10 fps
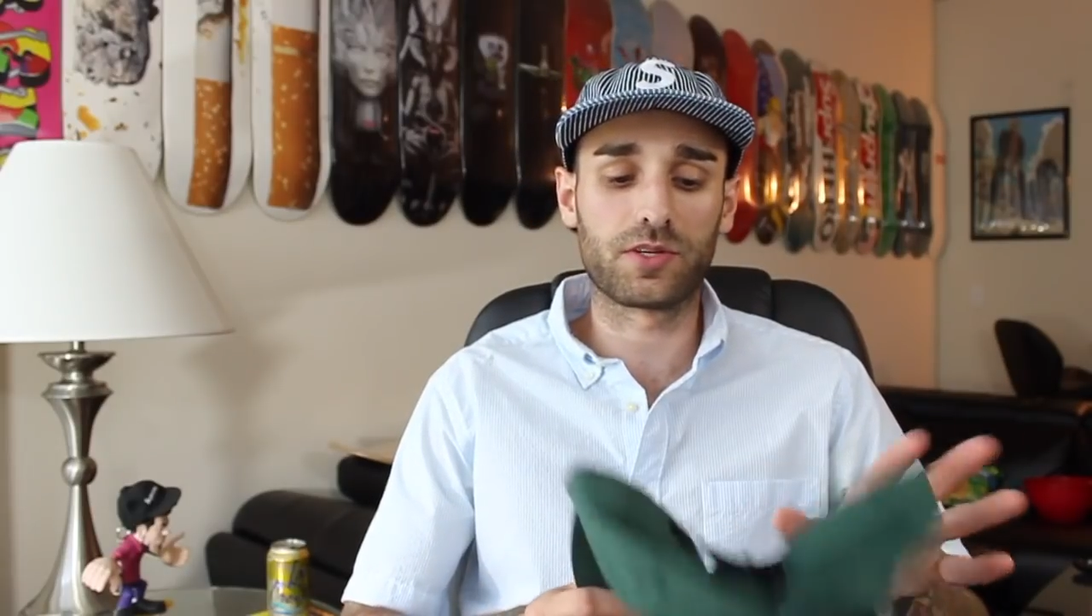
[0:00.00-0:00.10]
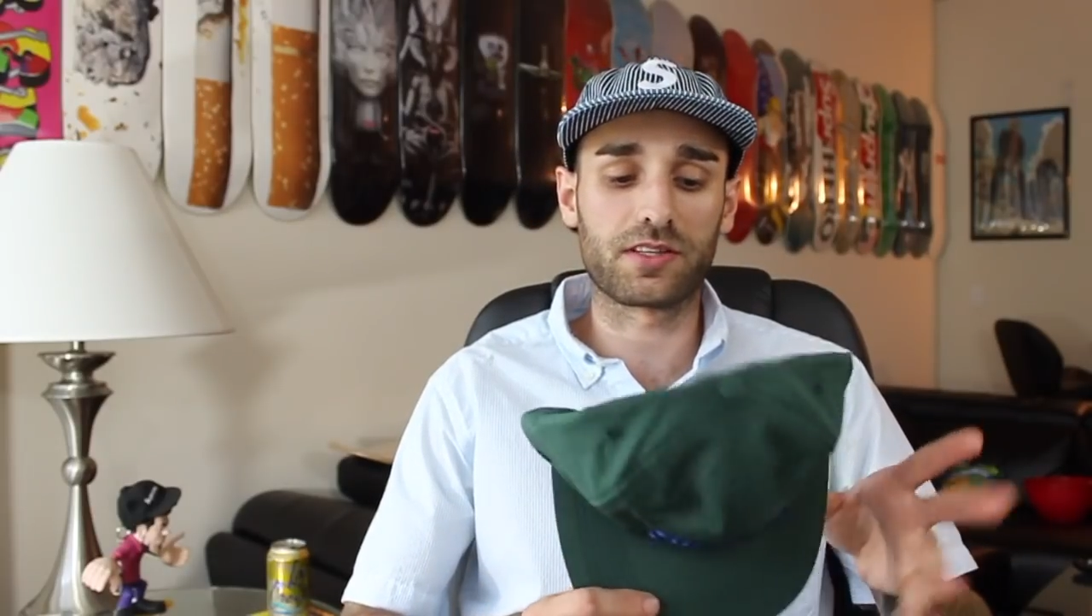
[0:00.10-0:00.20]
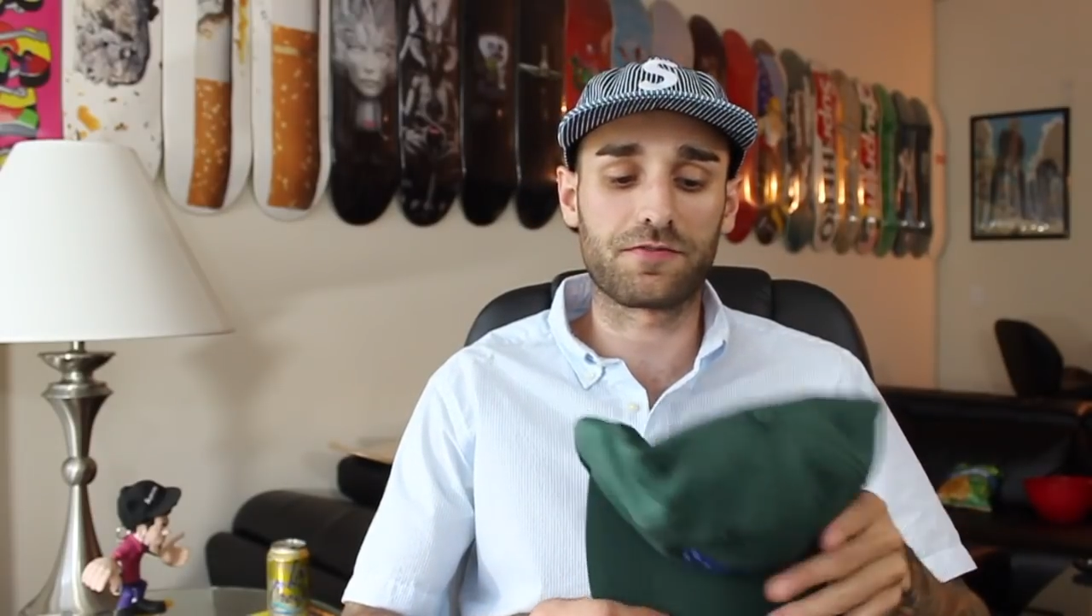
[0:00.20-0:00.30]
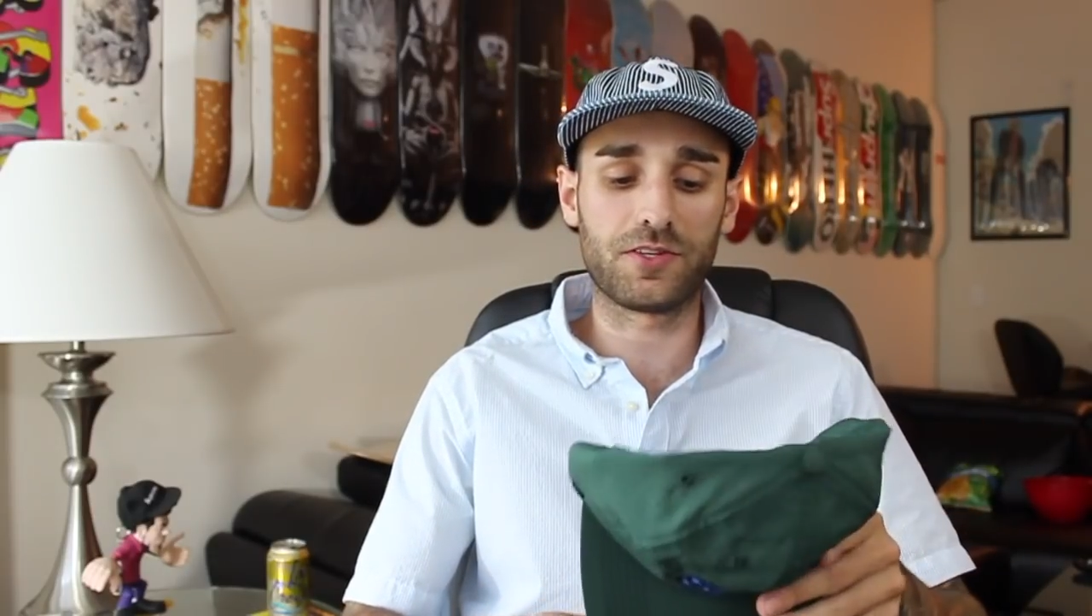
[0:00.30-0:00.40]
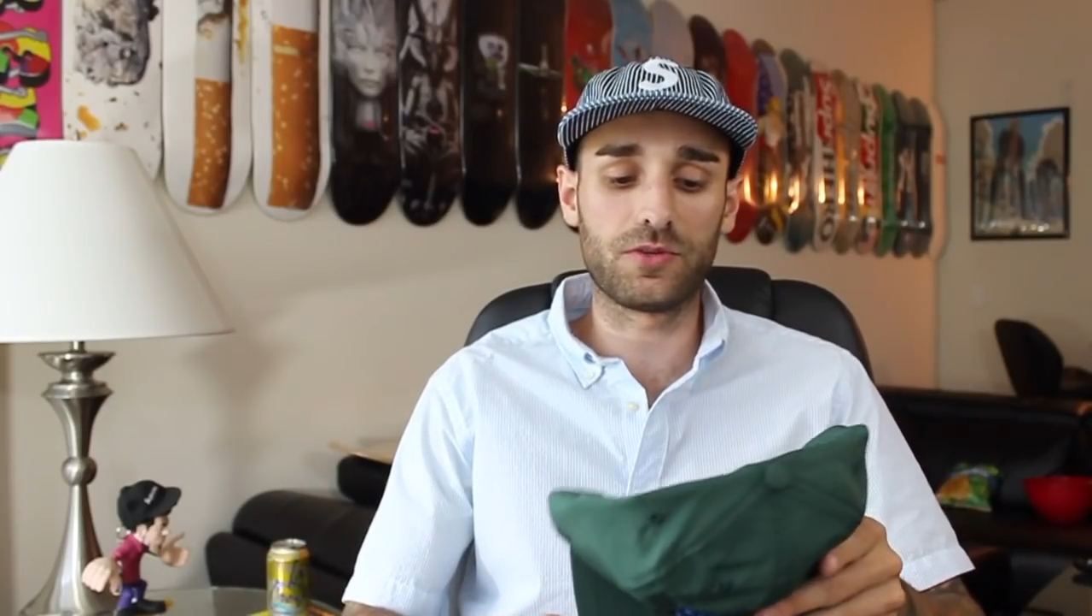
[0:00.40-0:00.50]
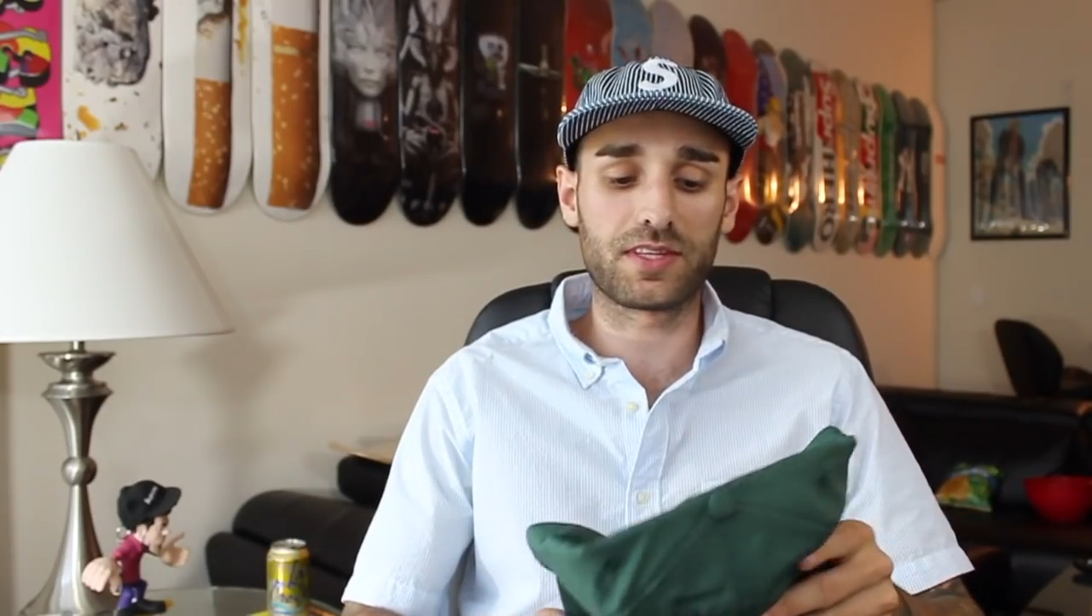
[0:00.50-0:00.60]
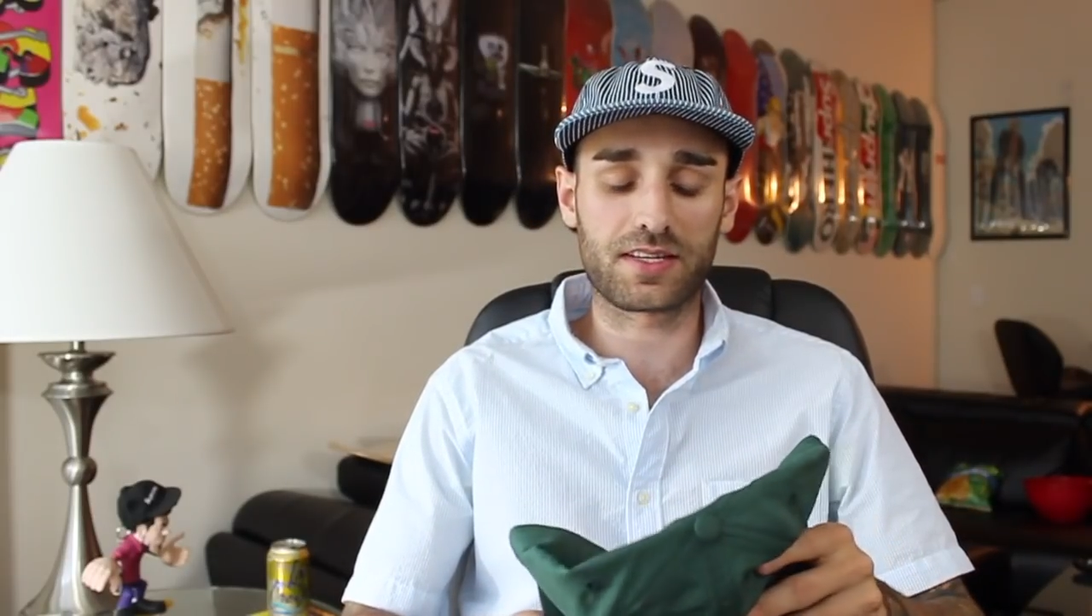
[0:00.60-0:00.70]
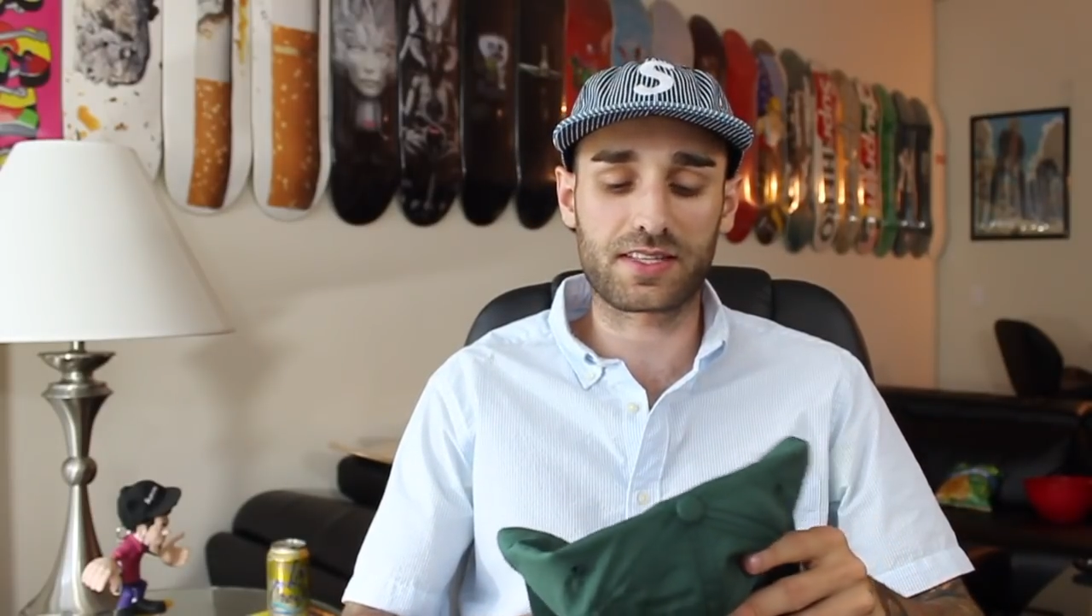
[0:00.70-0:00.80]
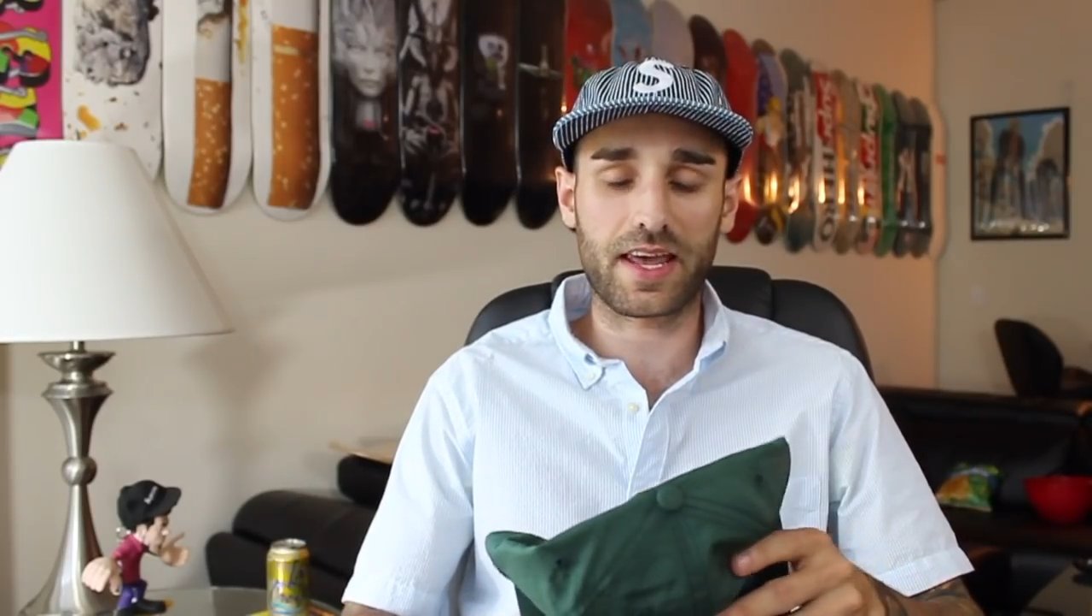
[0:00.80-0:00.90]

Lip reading: One of the few things they